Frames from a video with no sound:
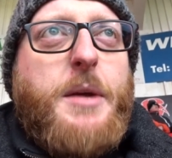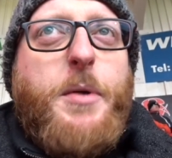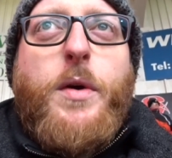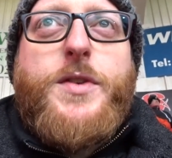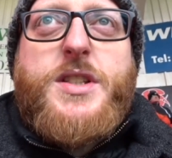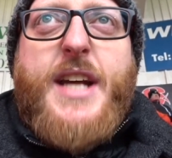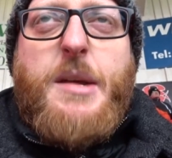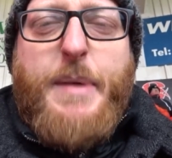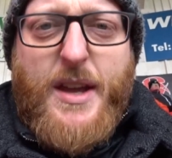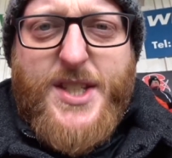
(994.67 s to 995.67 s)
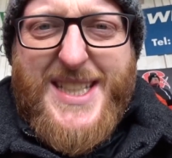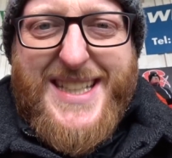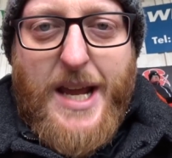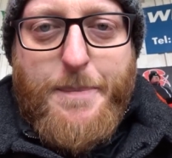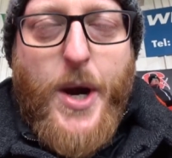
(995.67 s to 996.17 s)
but we've just had a bit of
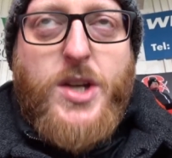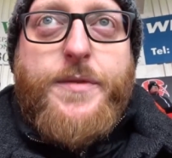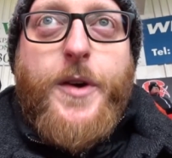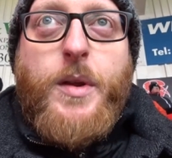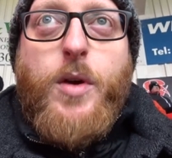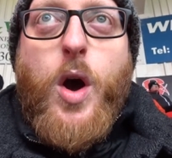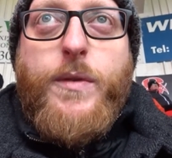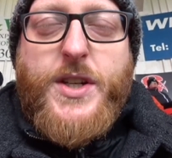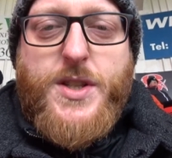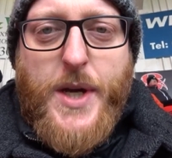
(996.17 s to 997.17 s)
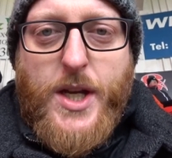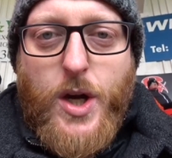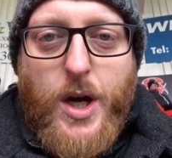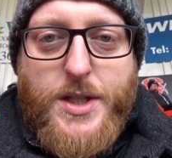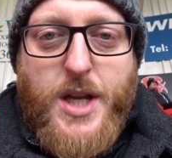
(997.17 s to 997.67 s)
sustained pressure from the Rovers, three
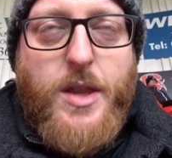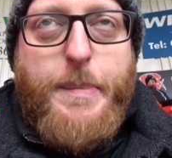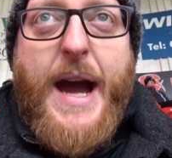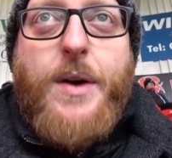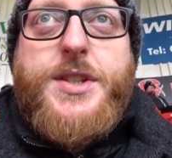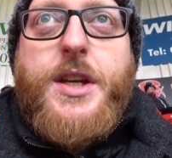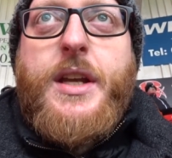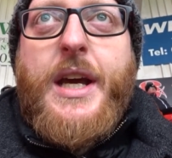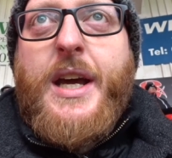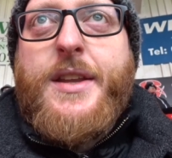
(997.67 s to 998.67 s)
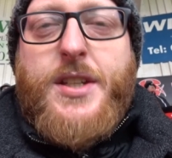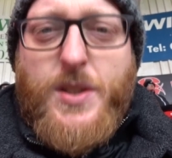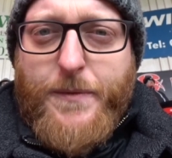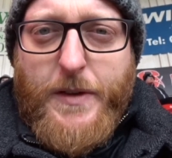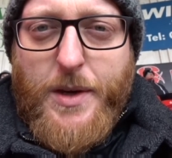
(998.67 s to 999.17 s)
corners on the bounce, and this is
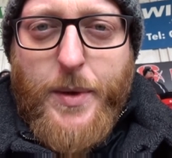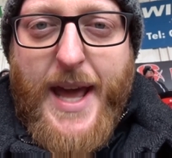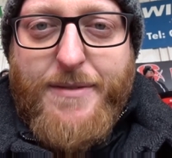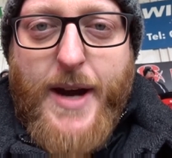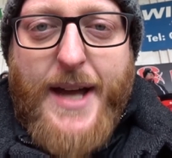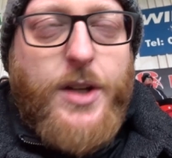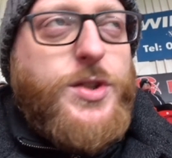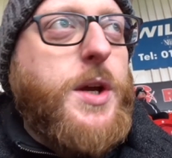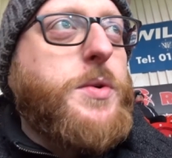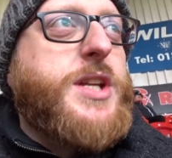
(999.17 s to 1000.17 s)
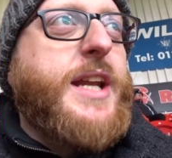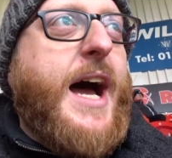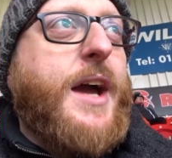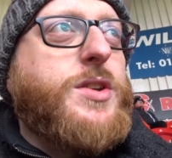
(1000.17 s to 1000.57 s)
something that we've never had on Tuesday night,